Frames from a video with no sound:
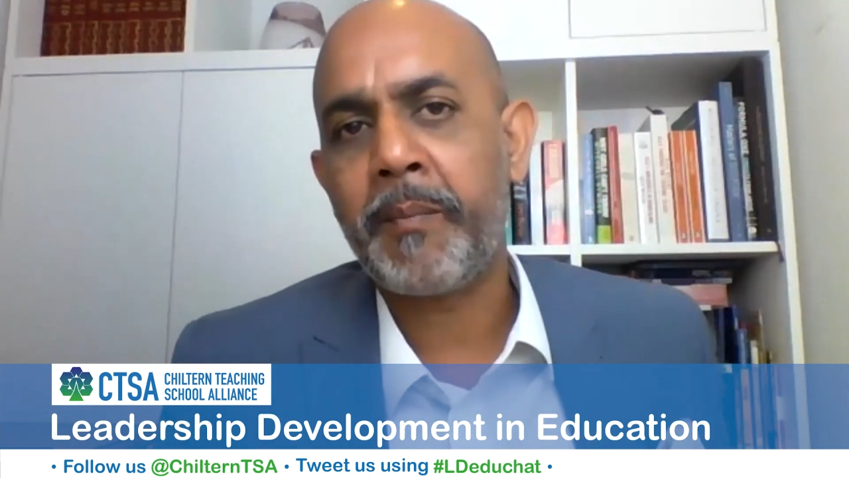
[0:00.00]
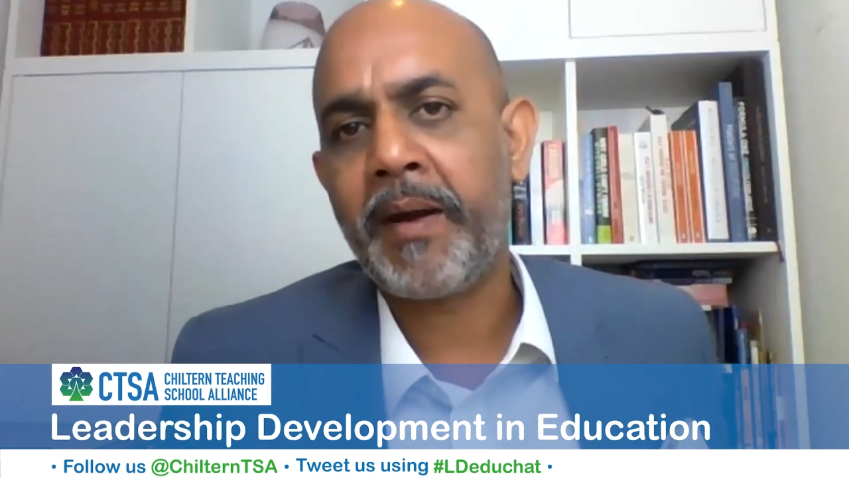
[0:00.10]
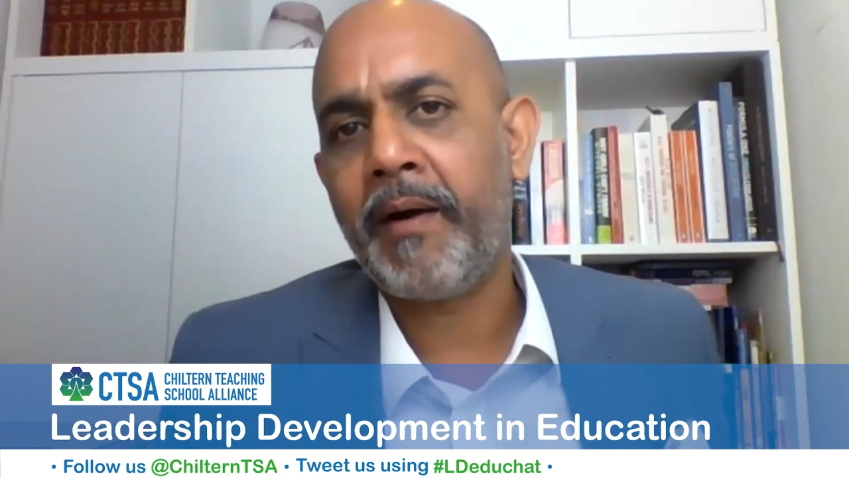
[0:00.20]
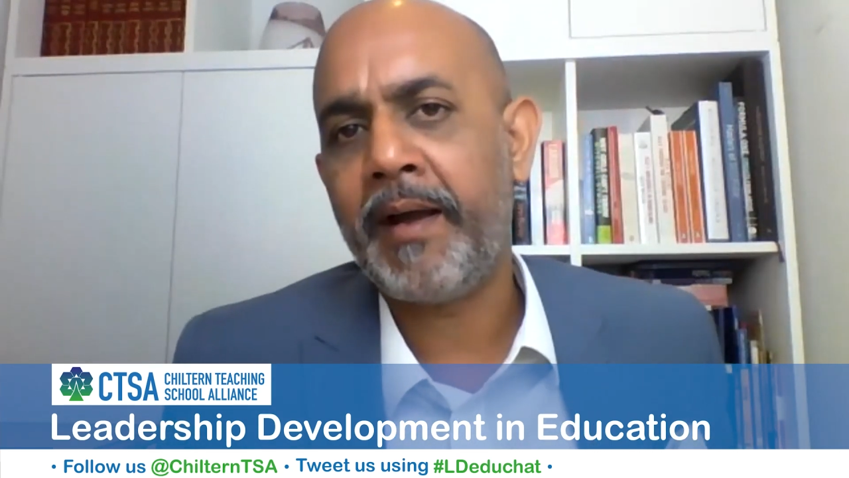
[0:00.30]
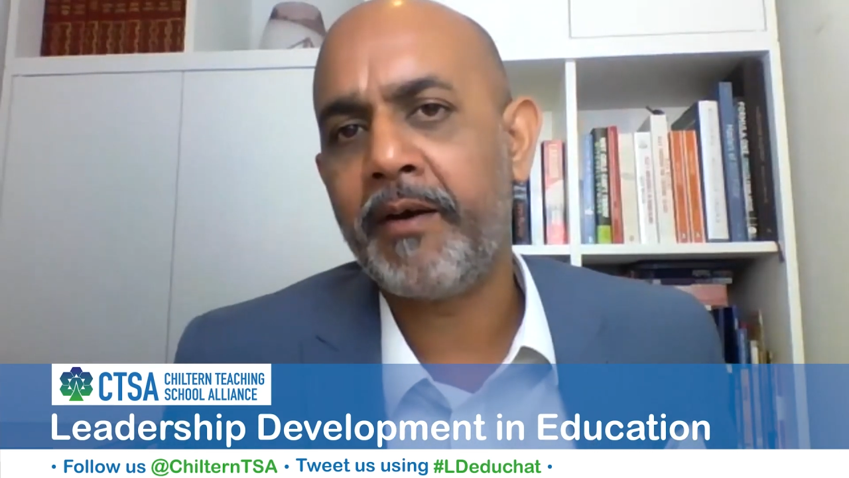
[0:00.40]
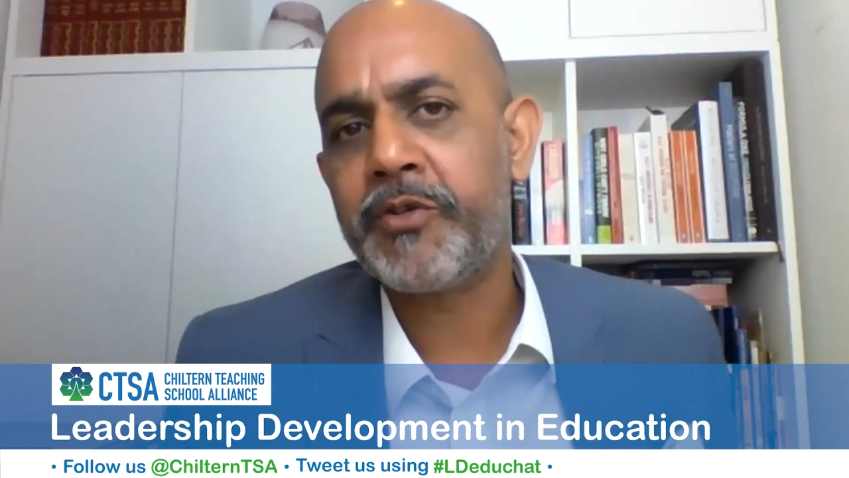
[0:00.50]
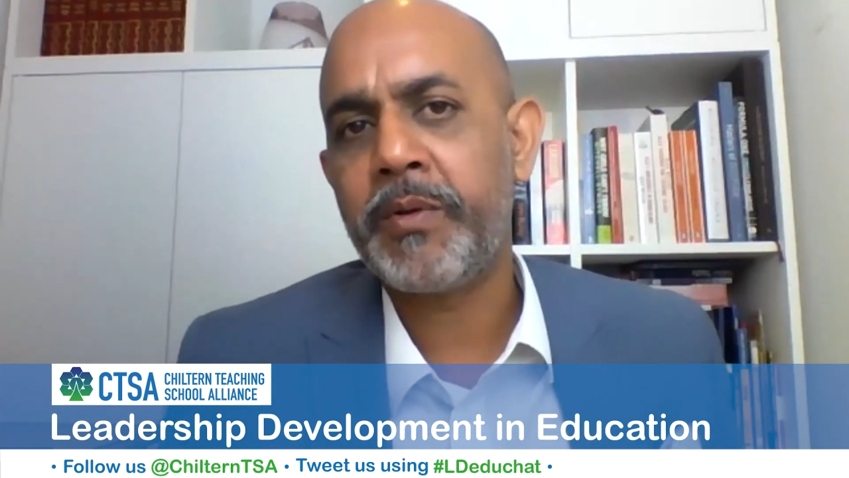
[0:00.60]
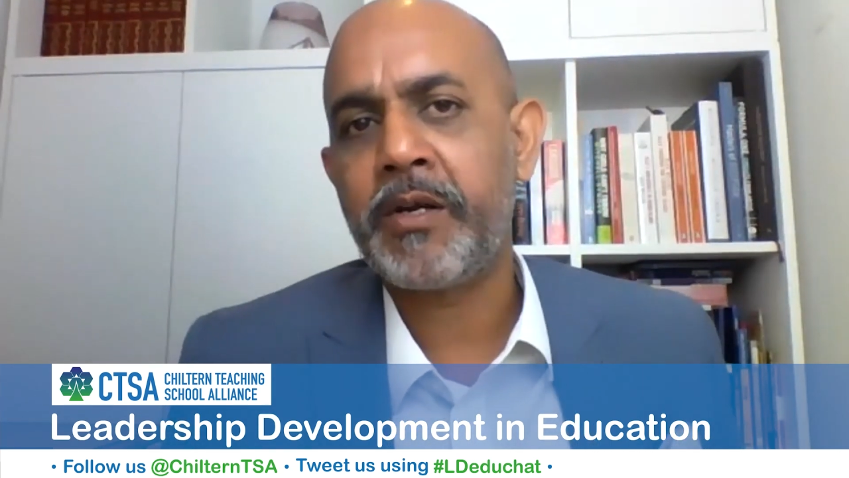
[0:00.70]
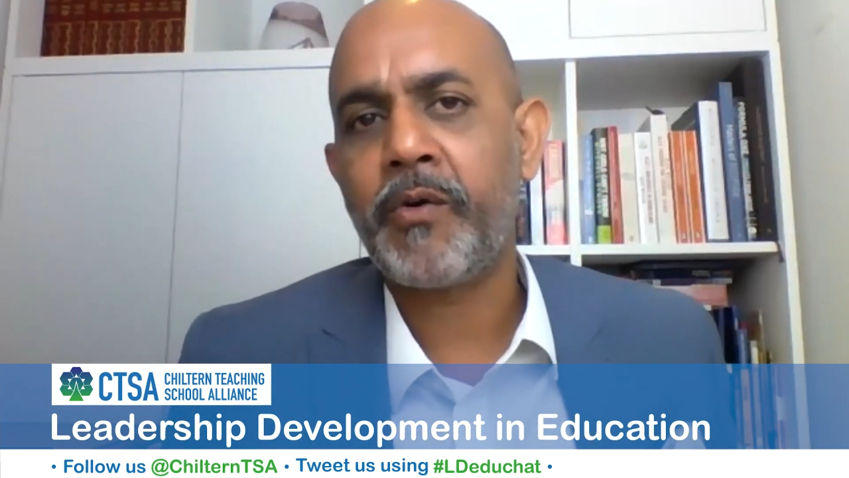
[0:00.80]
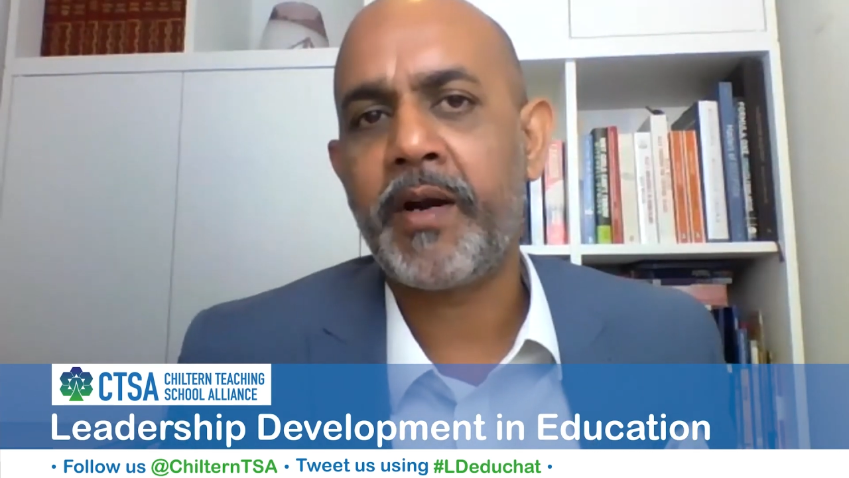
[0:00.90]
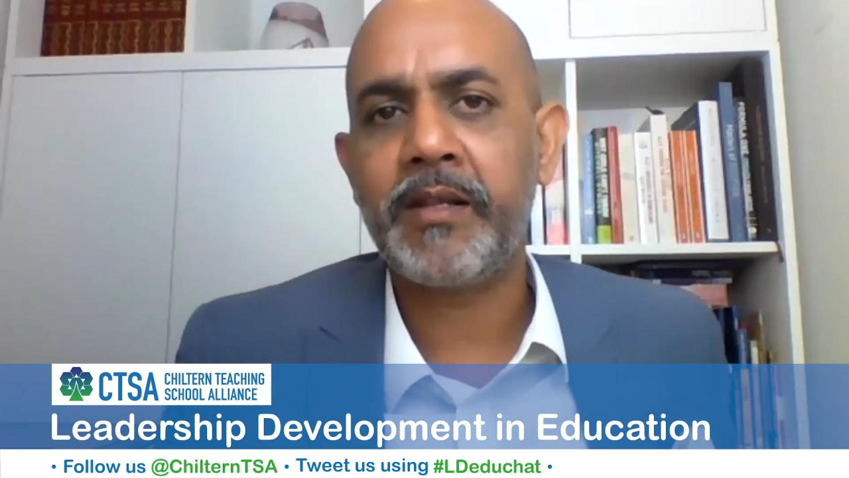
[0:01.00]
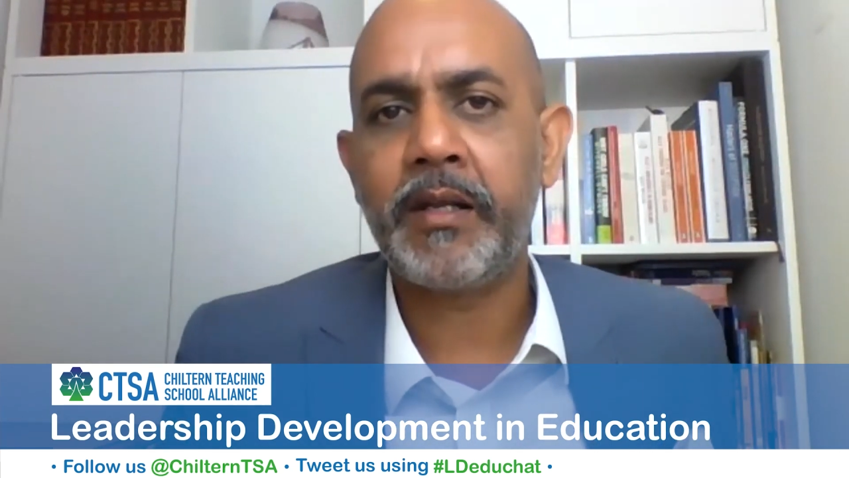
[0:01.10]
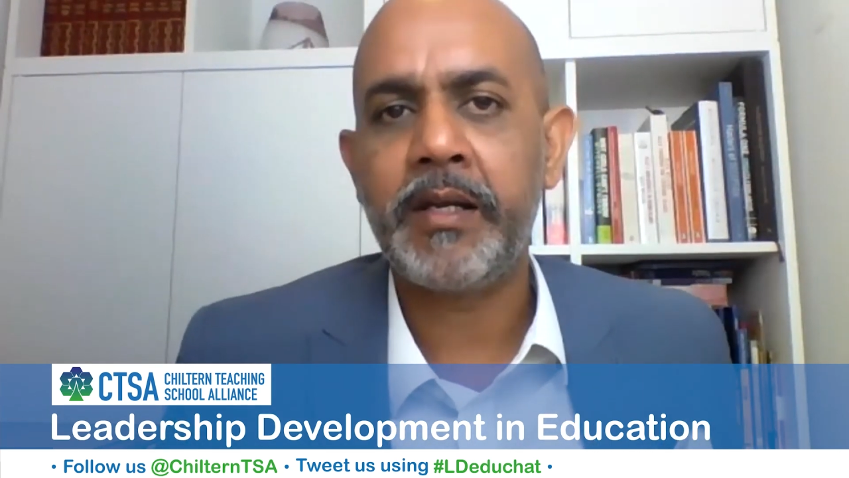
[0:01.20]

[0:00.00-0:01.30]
about how do we create